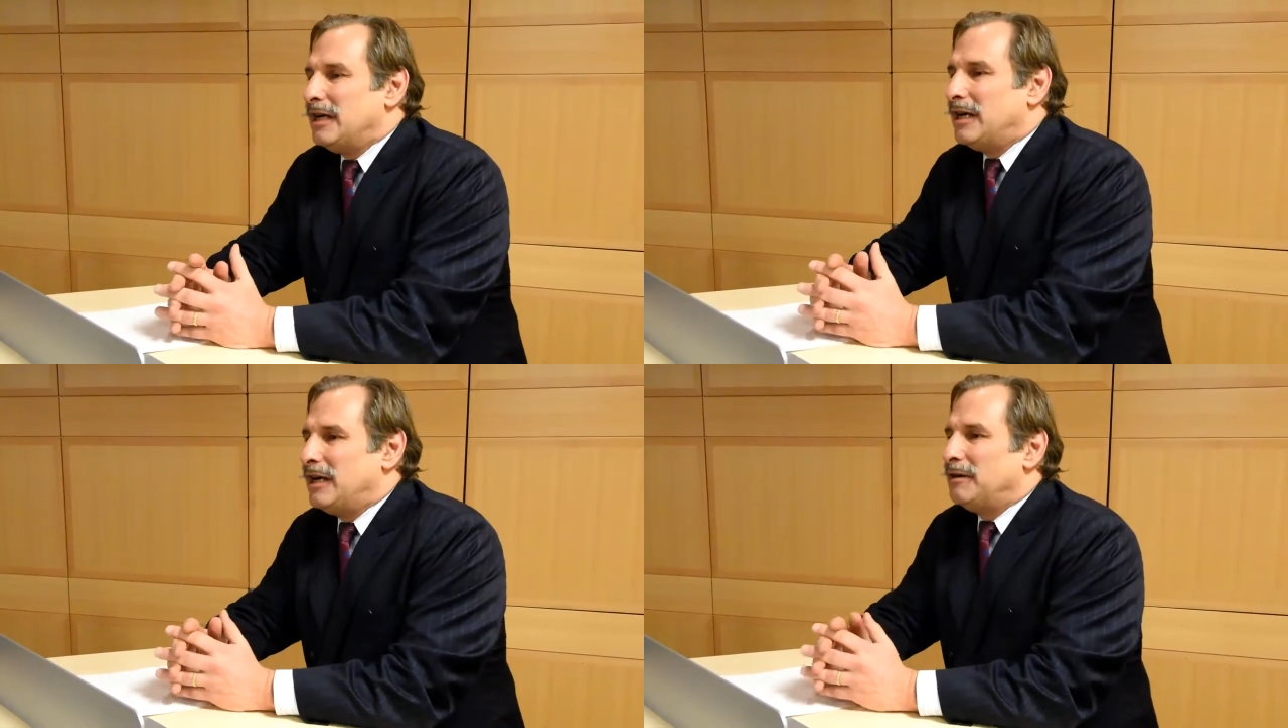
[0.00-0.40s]

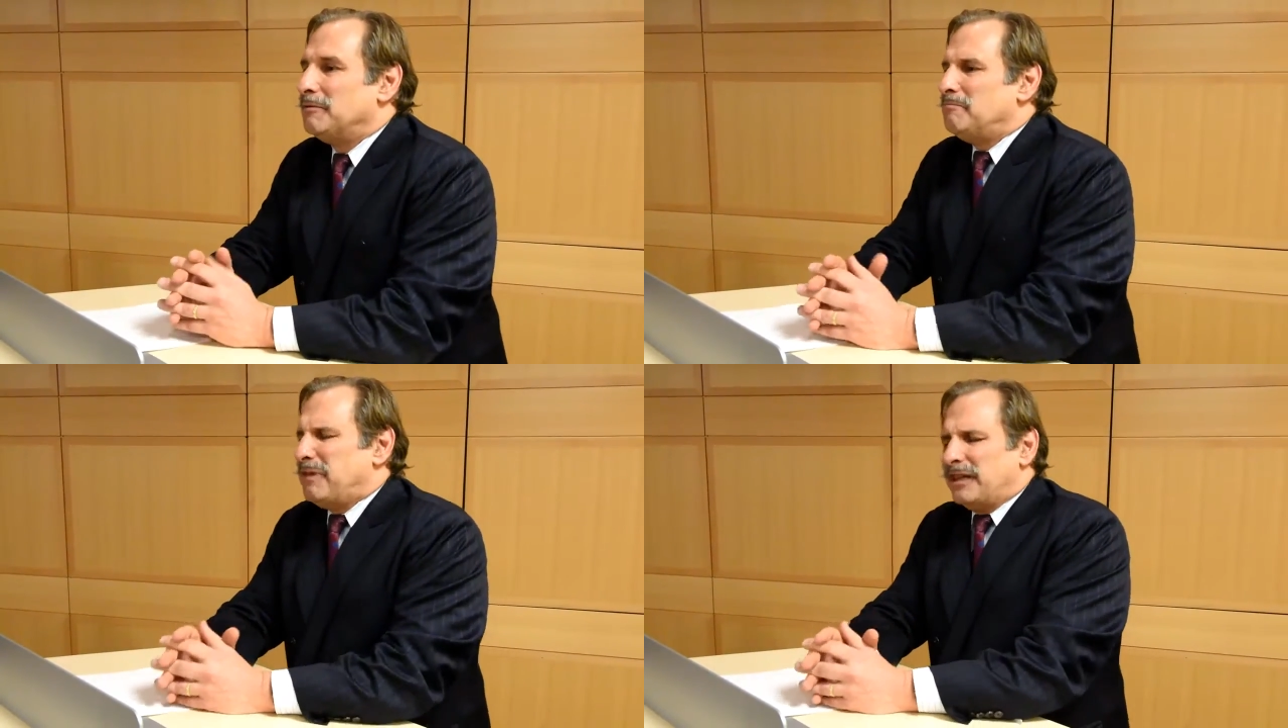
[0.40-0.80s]

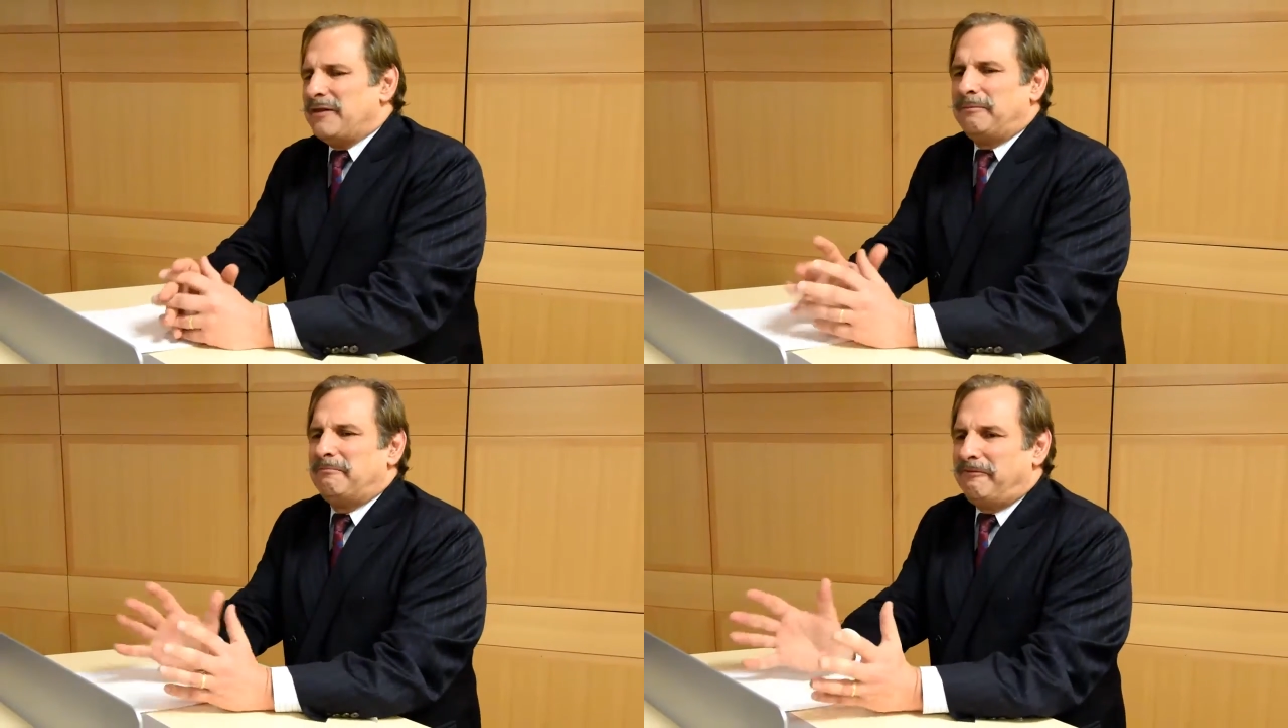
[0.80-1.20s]
uh, but
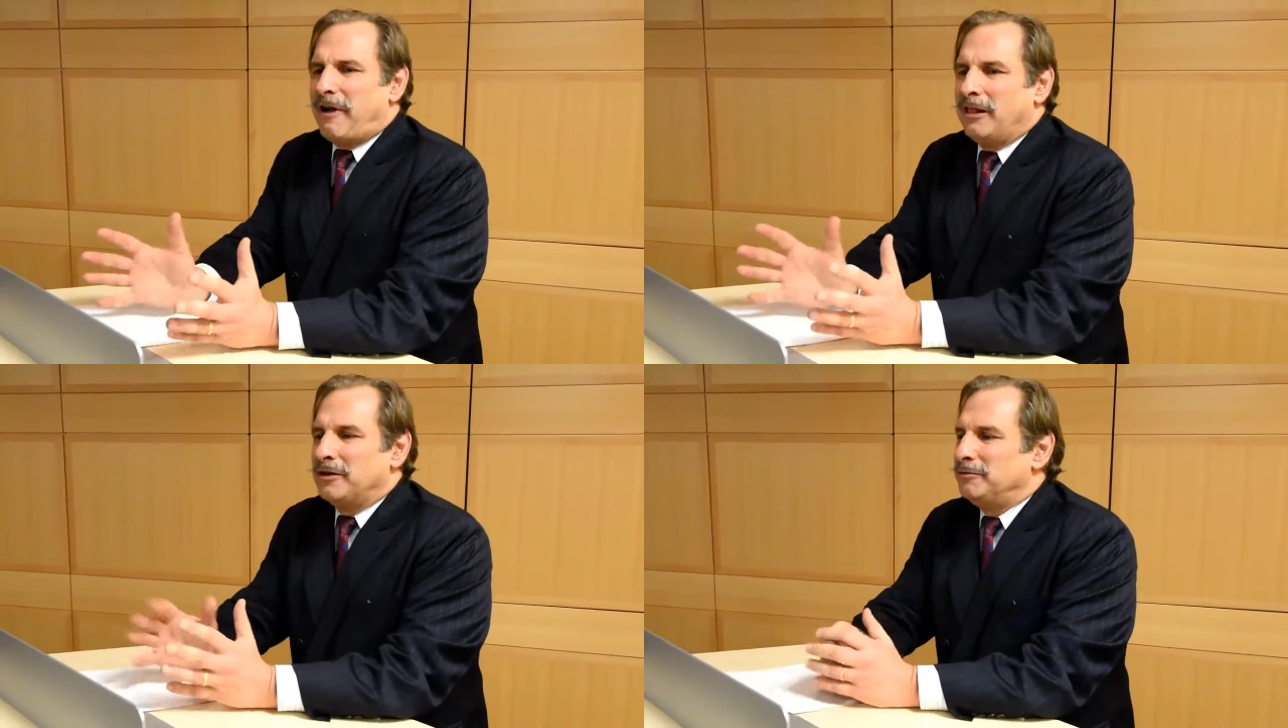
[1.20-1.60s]
they've
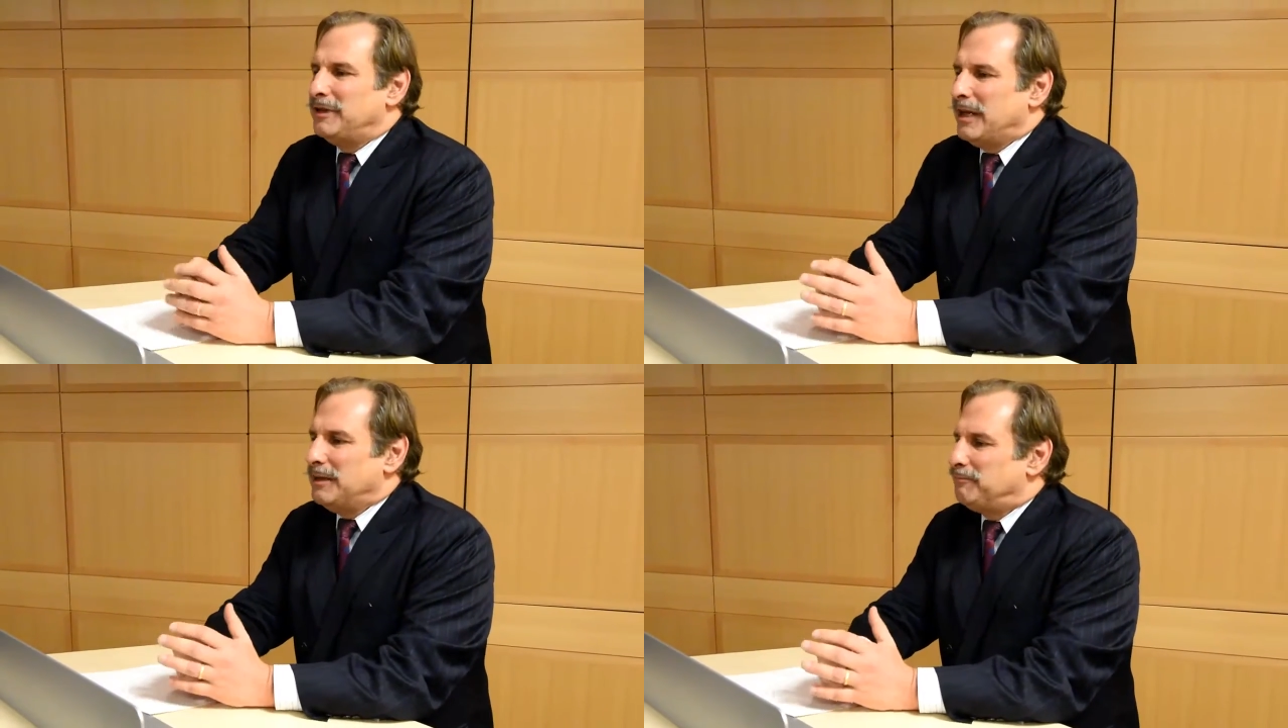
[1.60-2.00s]

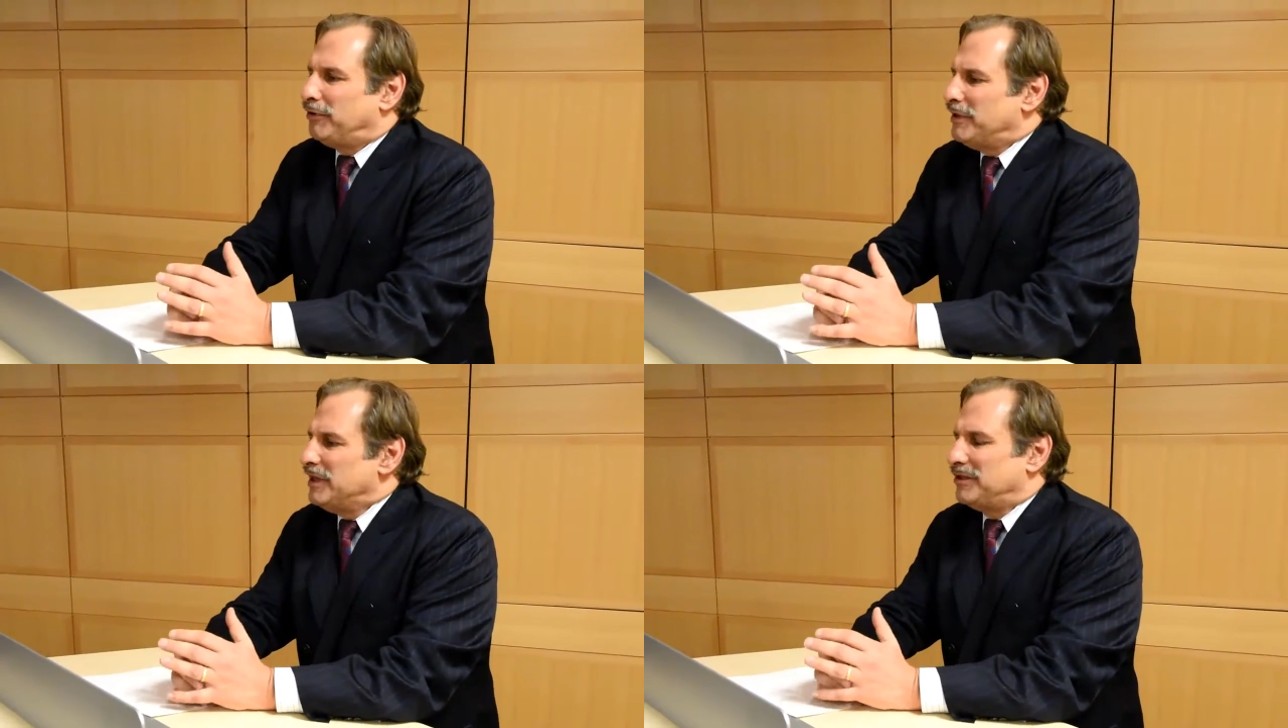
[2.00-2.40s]
followed a
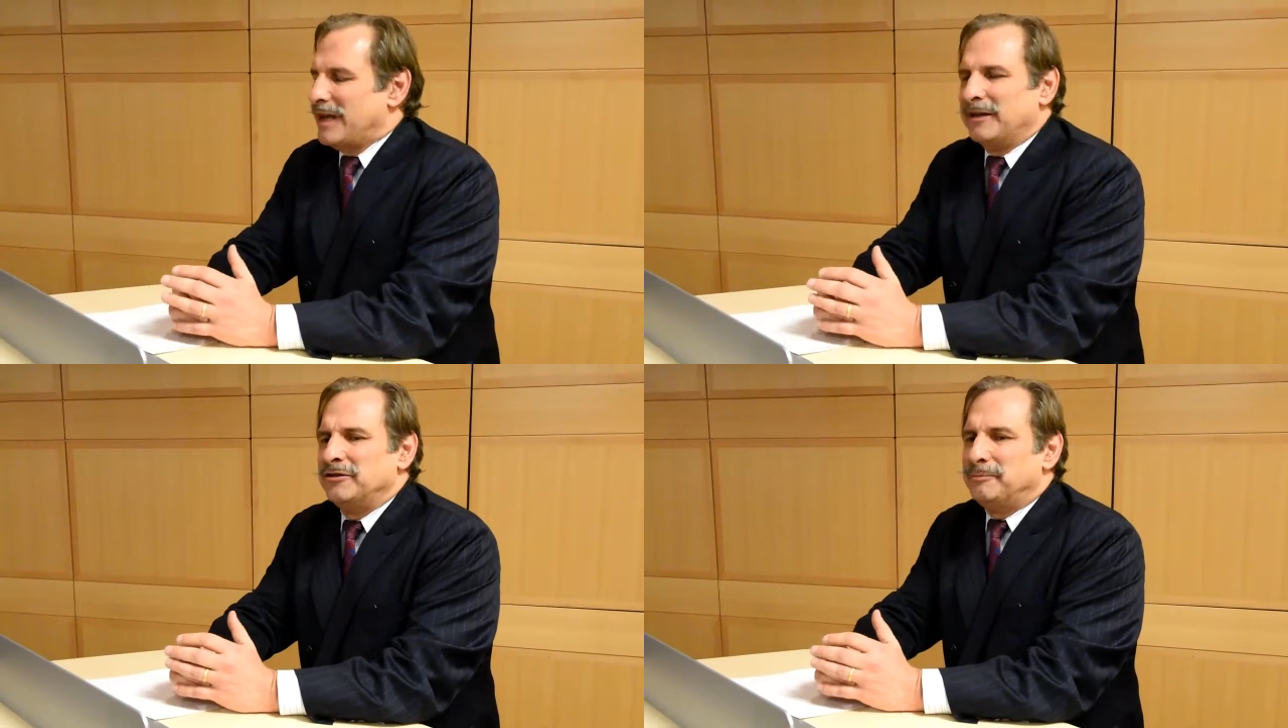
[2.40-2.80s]
pretty
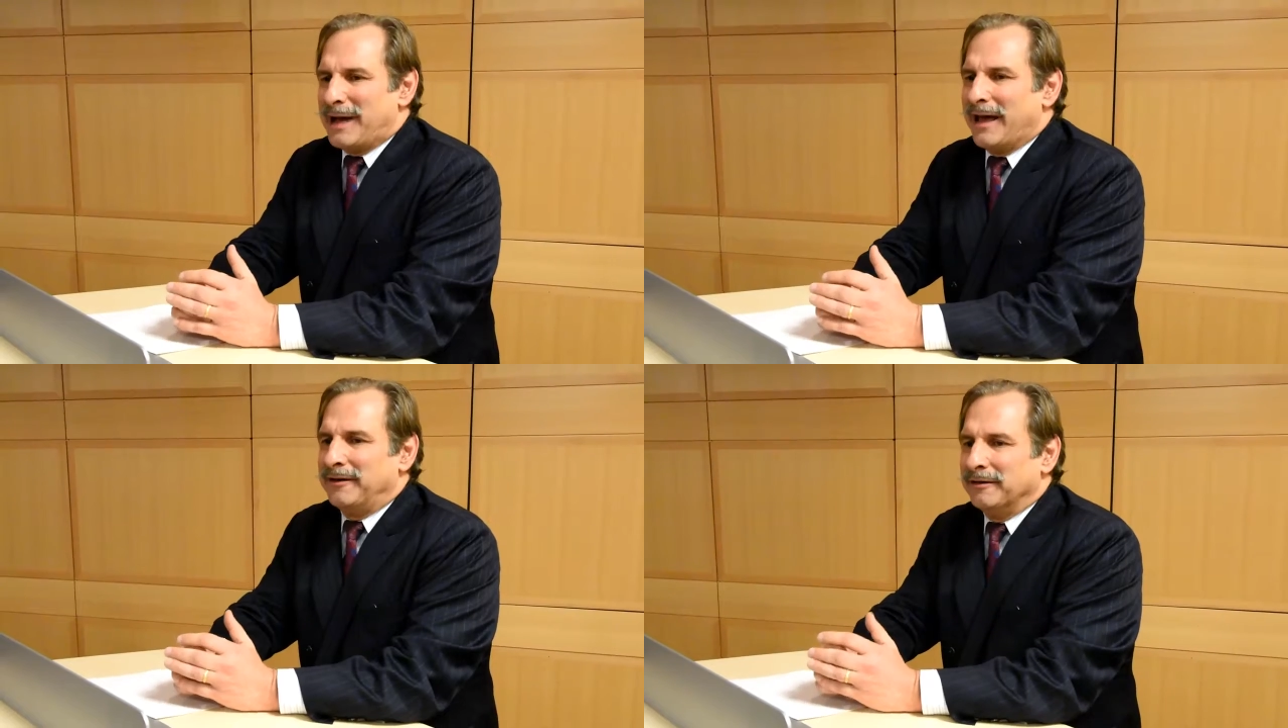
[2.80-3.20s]
standard
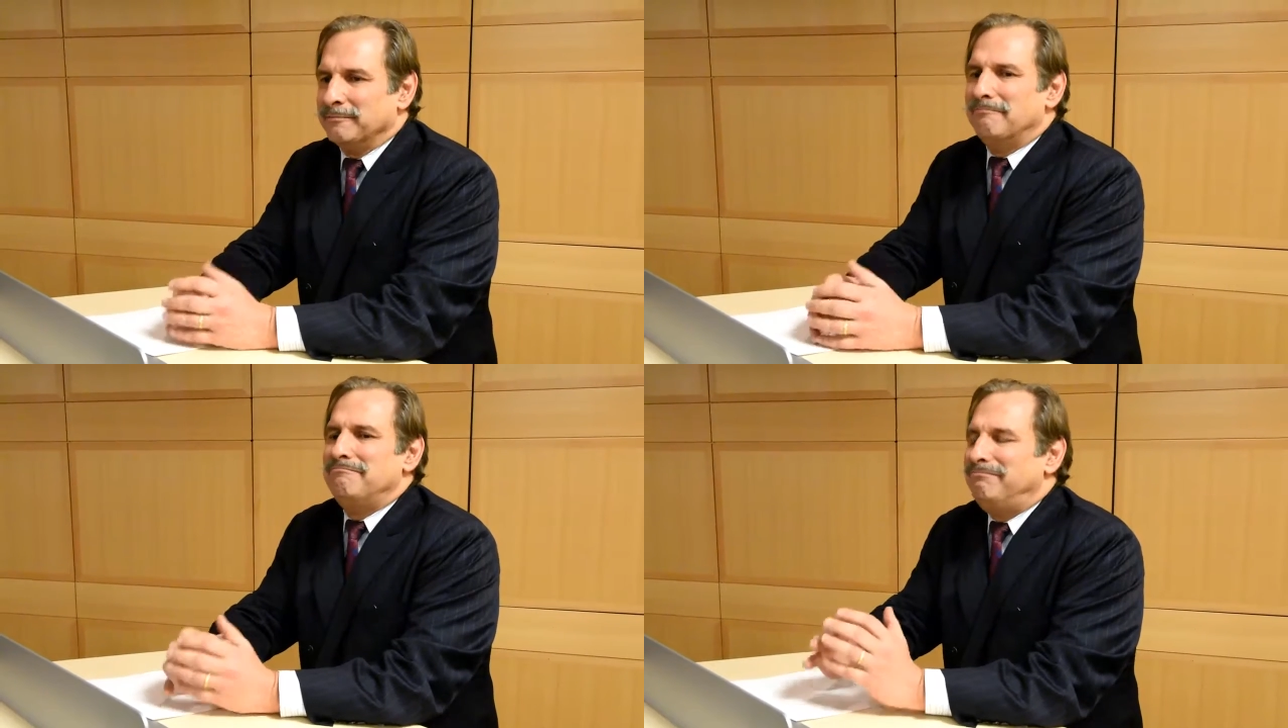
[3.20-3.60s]

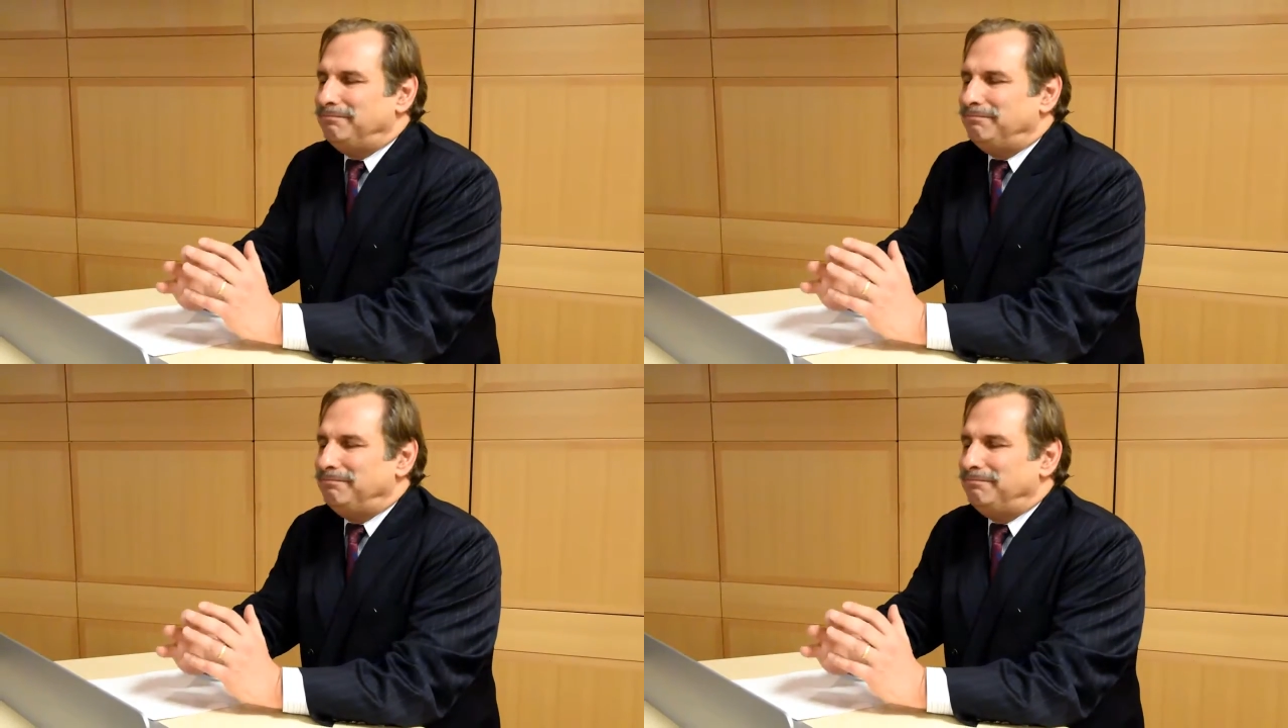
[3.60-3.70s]
pattern.